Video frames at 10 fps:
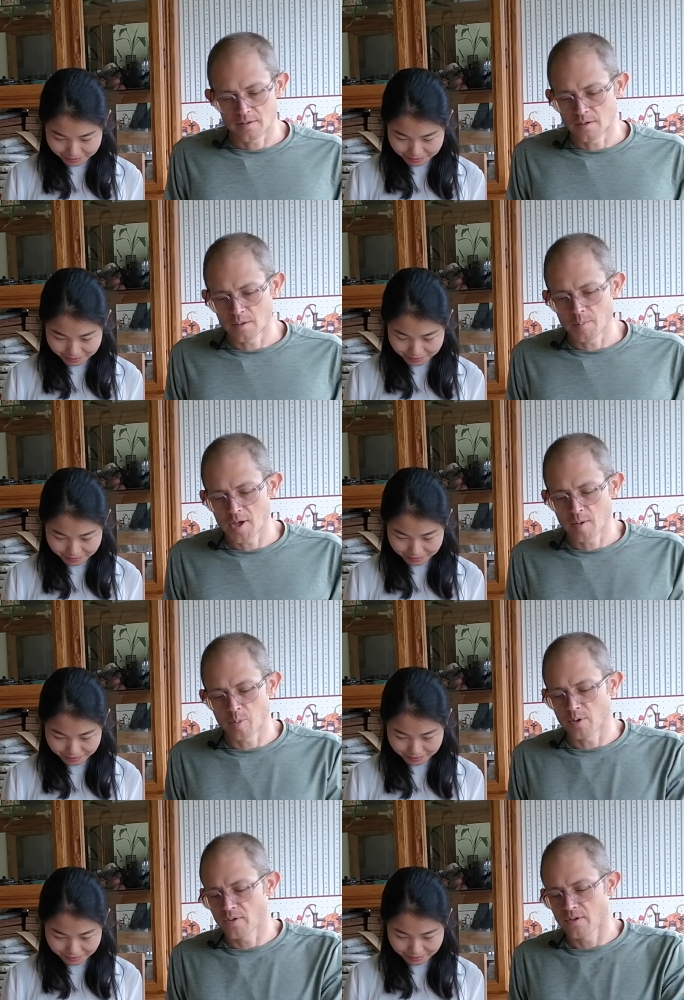Speaker 1: hook me up
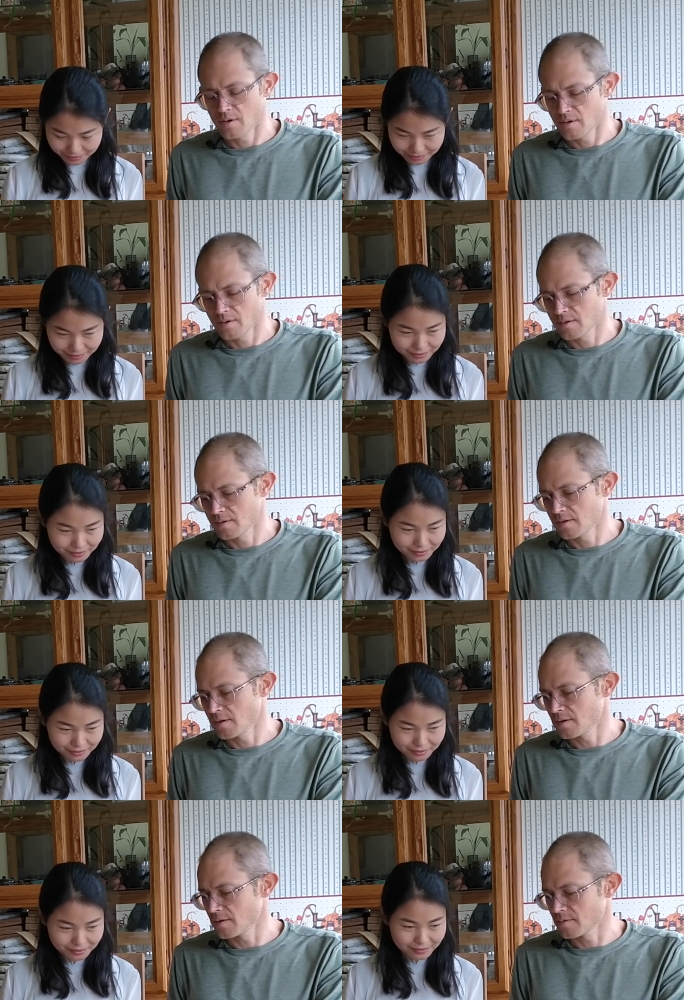with a, you
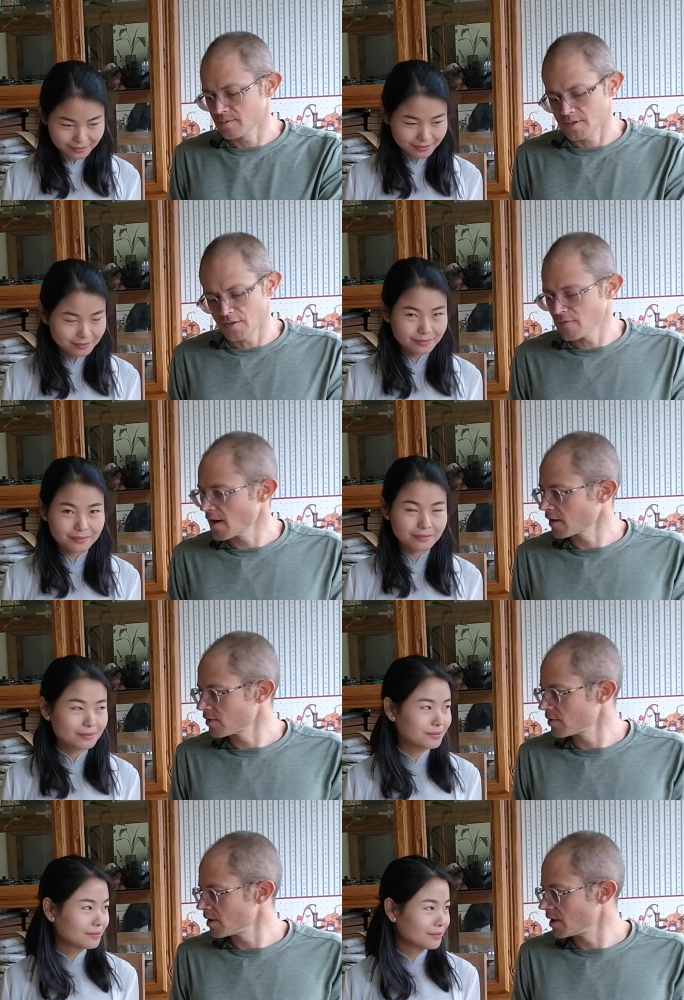know, tea
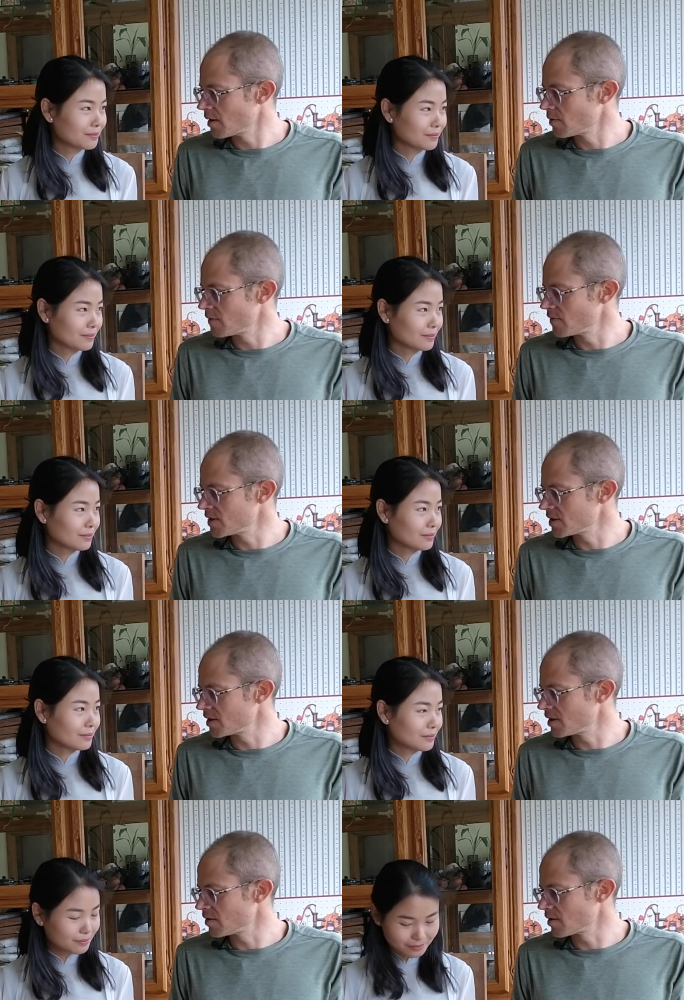factory I want to
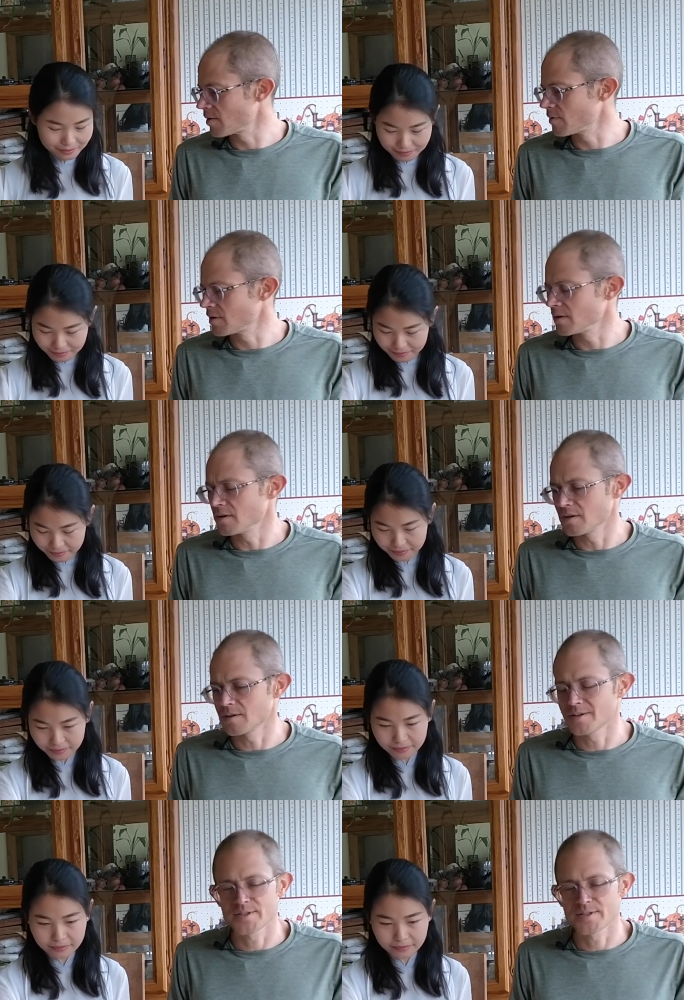visit, or I want to, you know, and